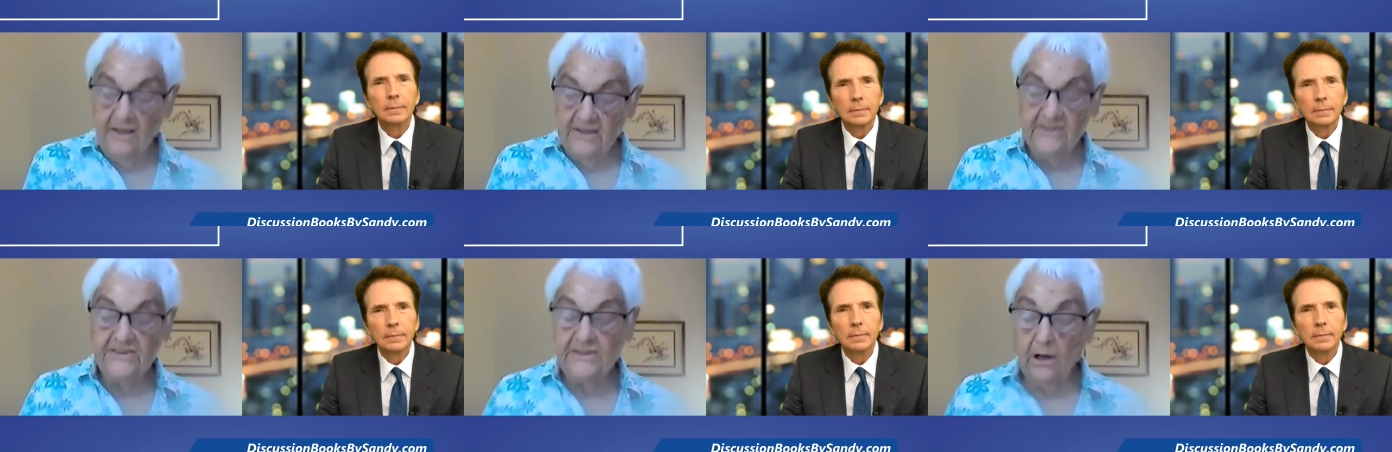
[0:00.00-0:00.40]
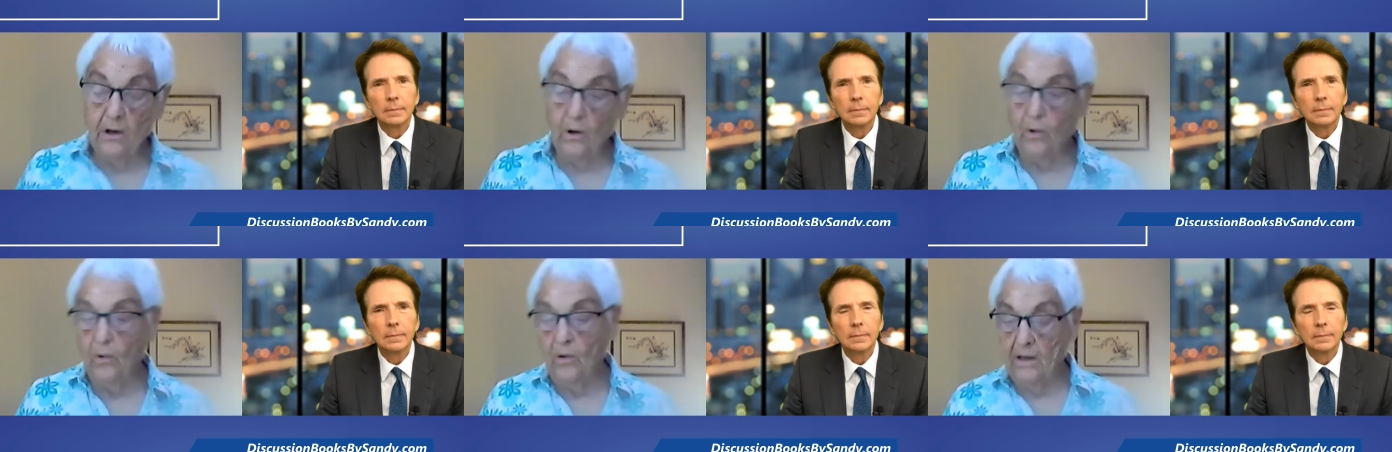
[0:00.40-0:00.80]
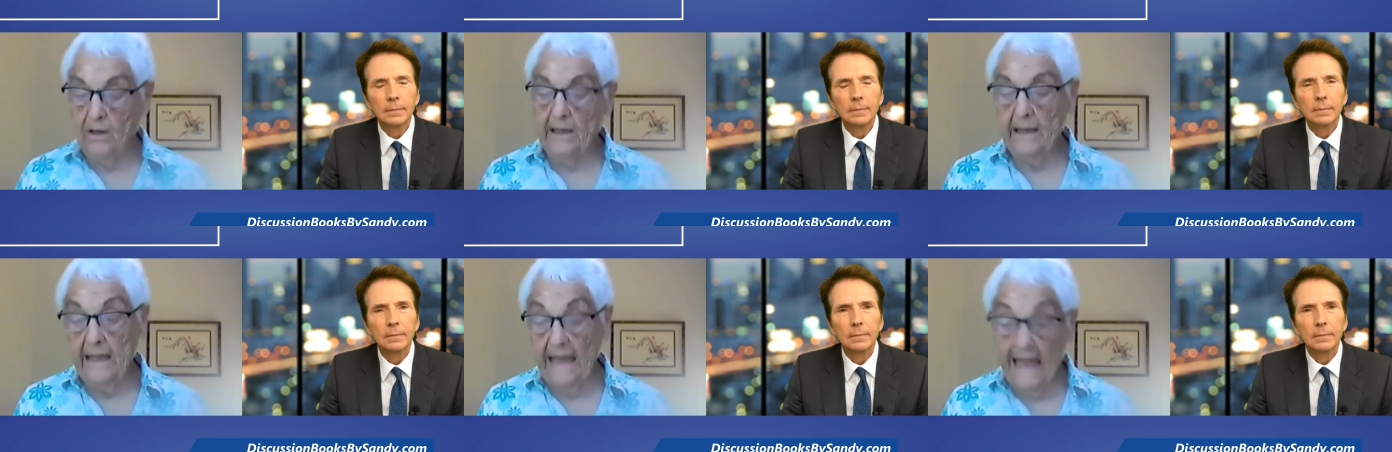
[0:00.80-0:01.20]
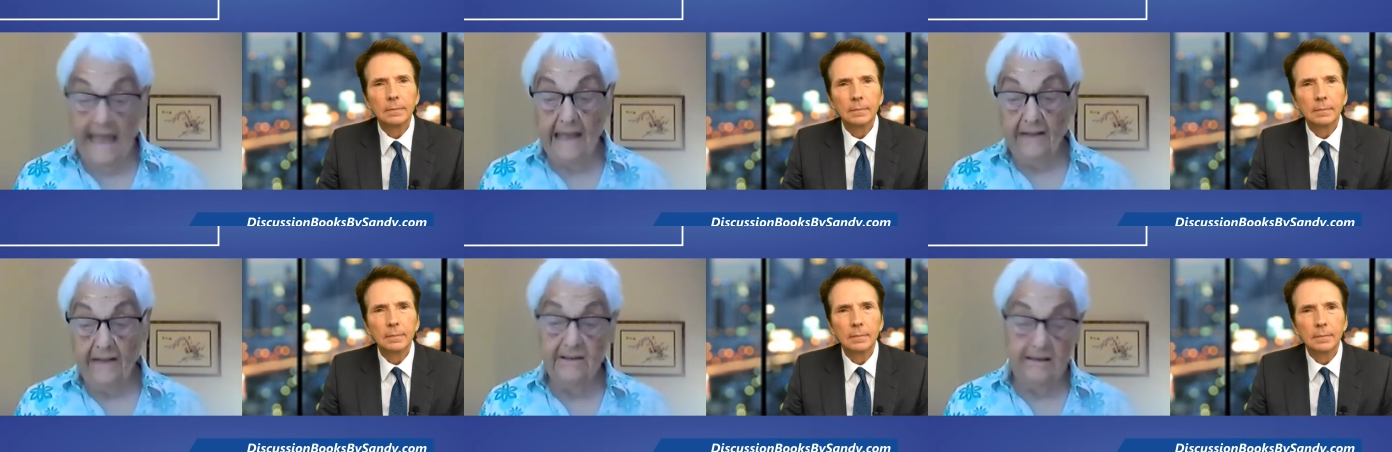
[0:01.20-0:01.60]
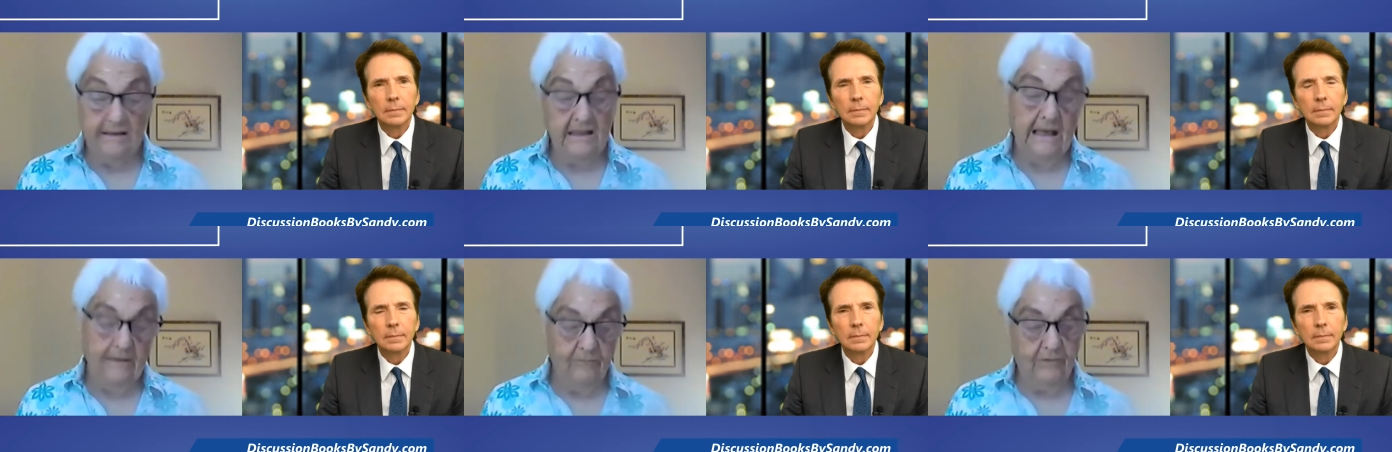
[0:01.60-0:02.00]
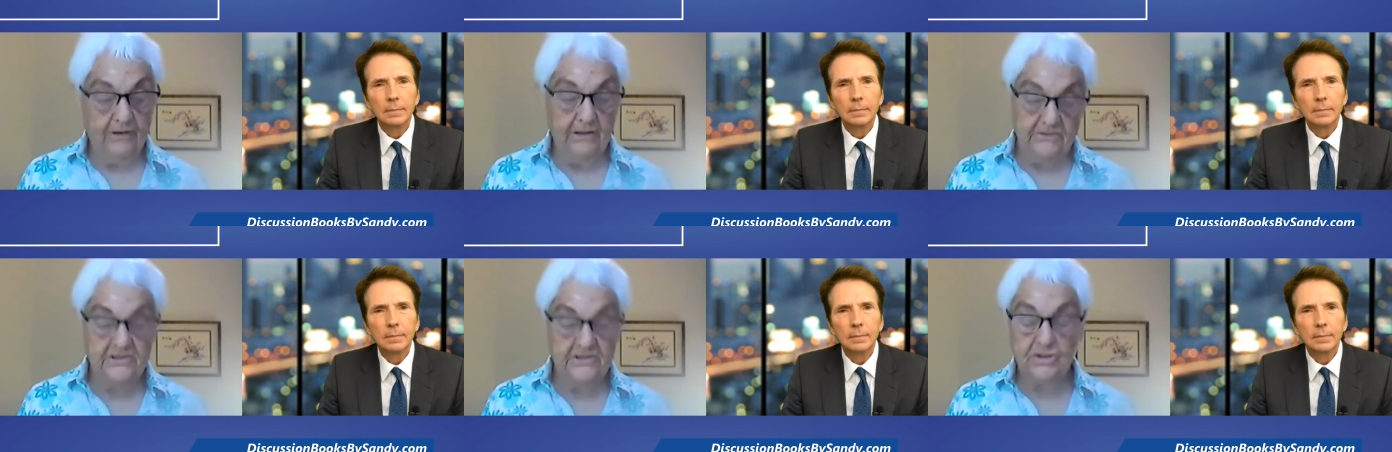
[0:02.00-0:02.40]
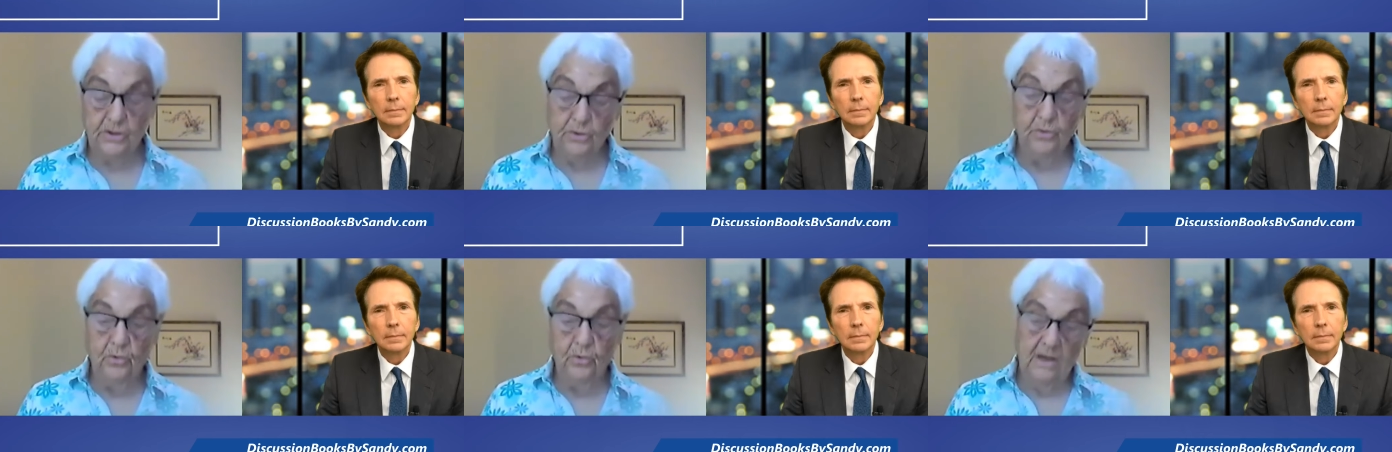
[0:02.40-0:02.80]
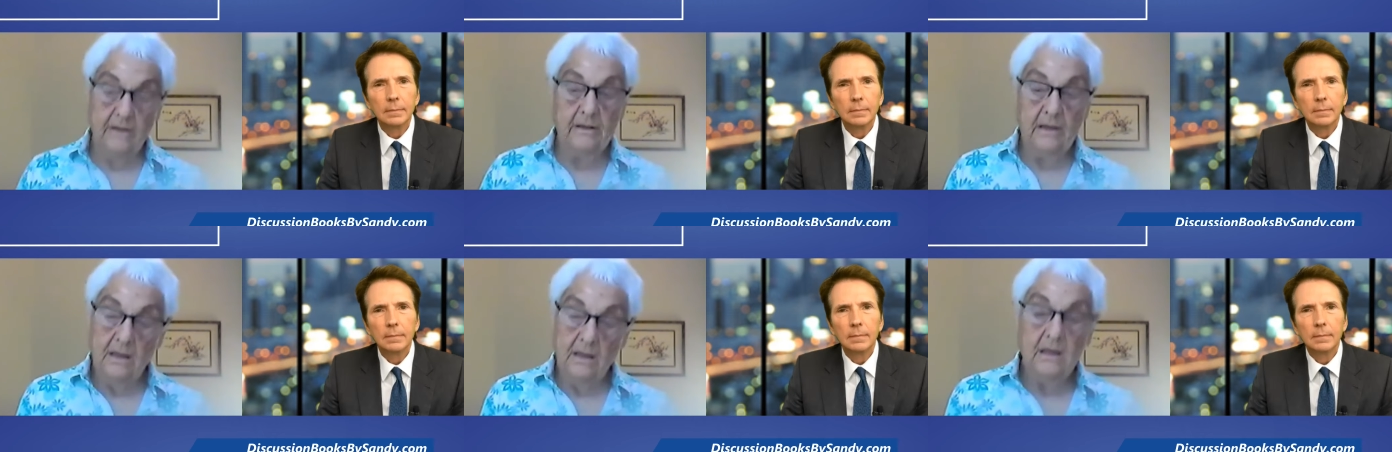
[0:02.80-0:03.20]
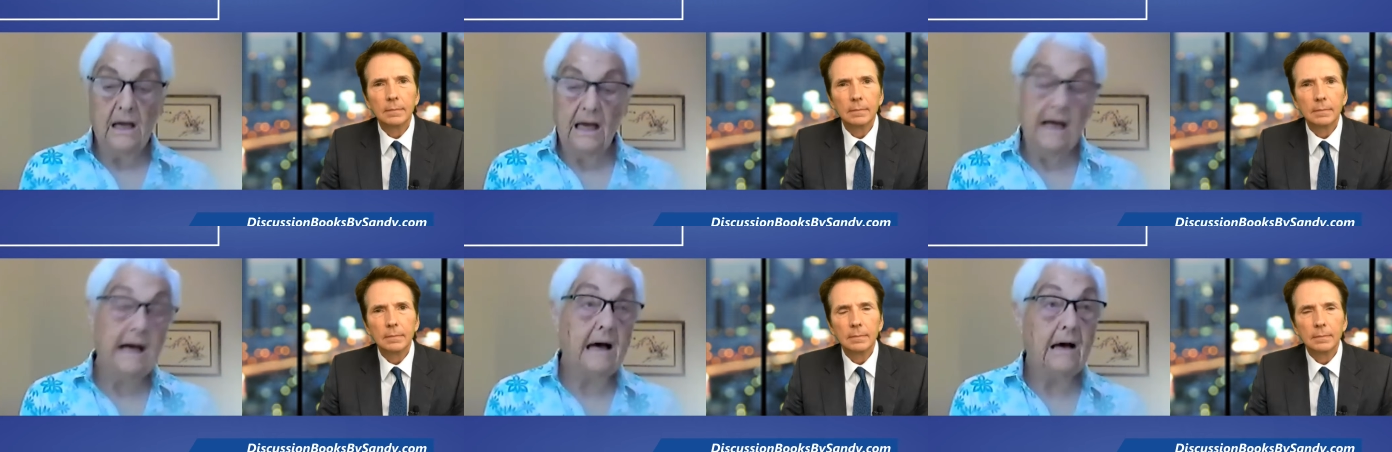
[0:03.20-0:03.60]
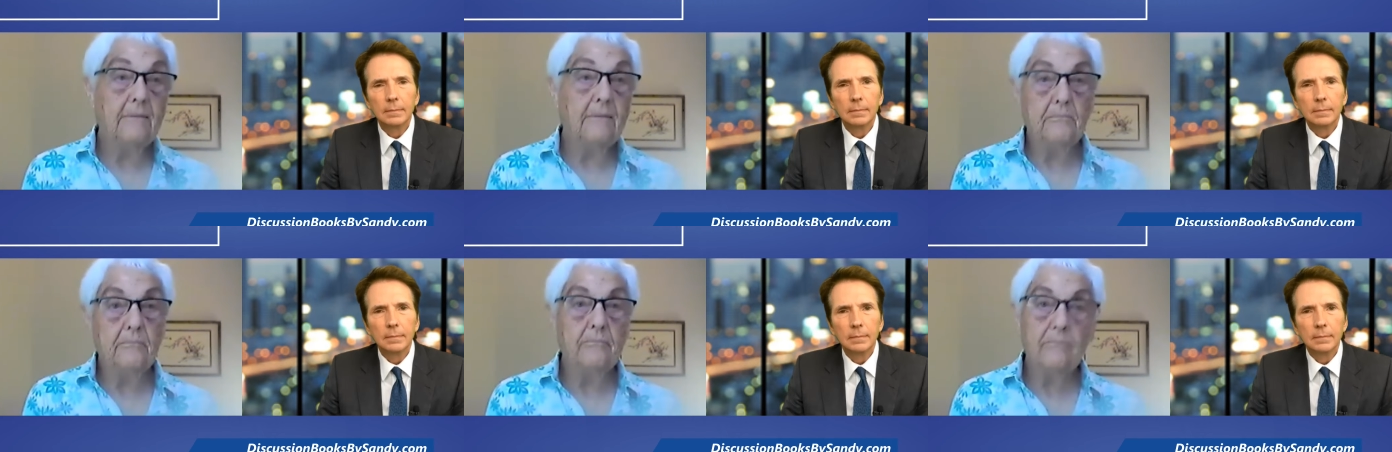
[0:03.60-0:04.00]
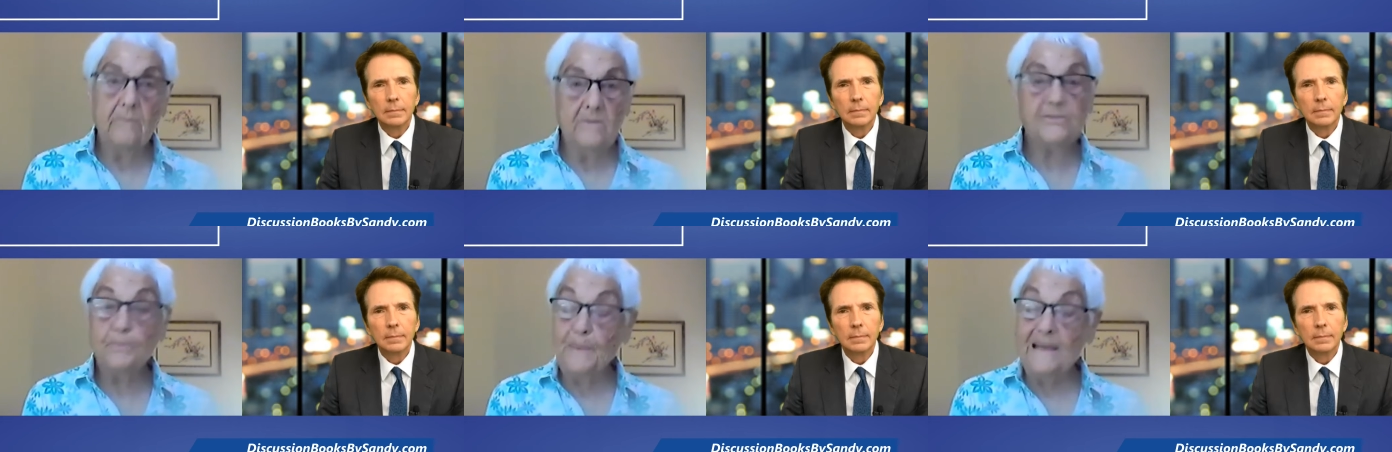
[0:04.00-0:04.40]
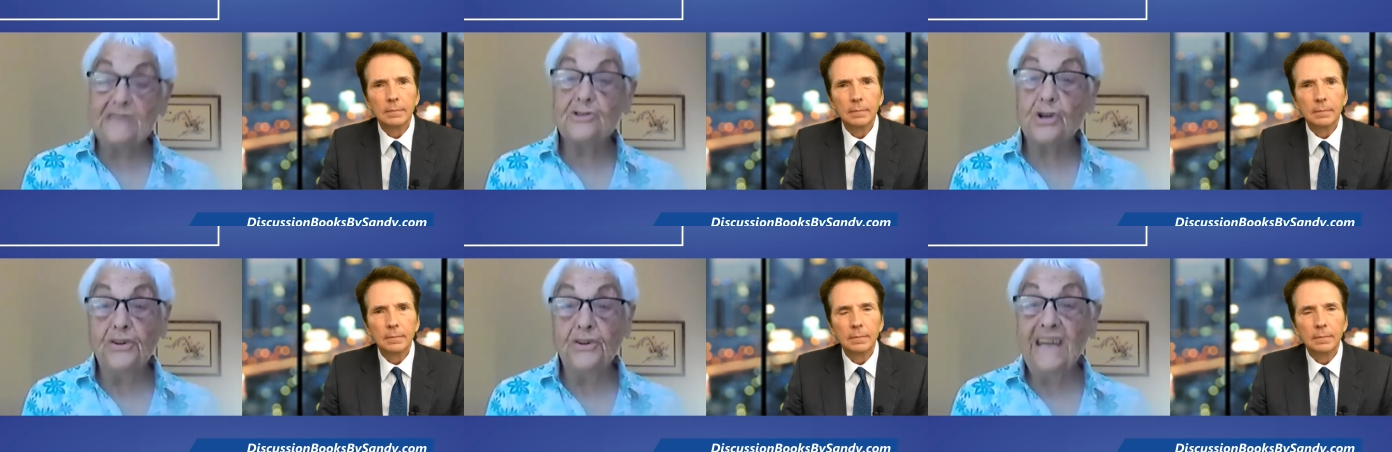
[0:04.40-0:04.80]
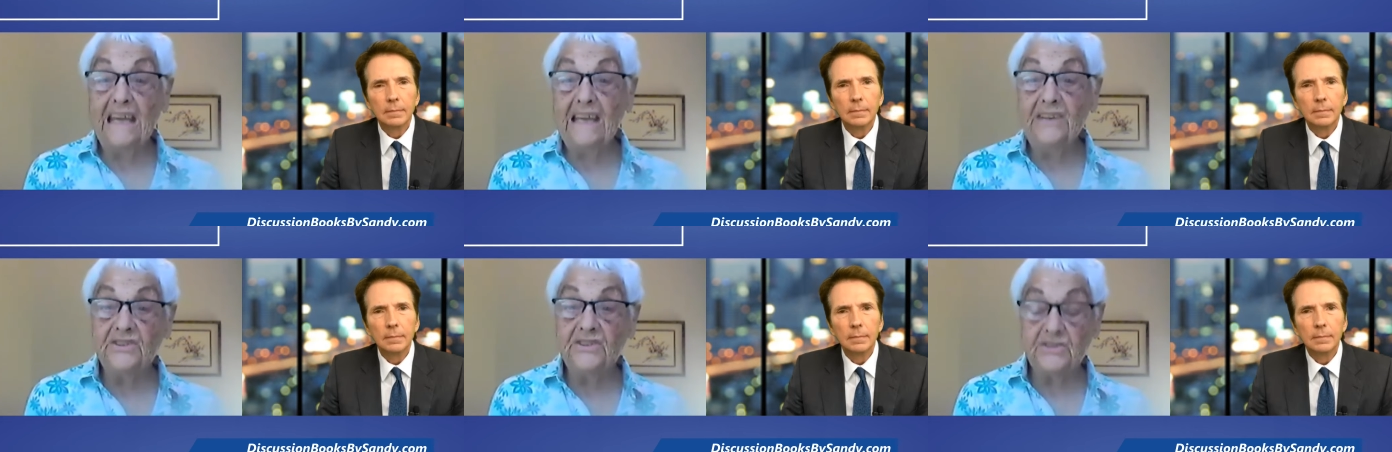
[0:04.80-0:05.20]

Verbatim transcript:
Speaker 1: So, and even to uh, special needs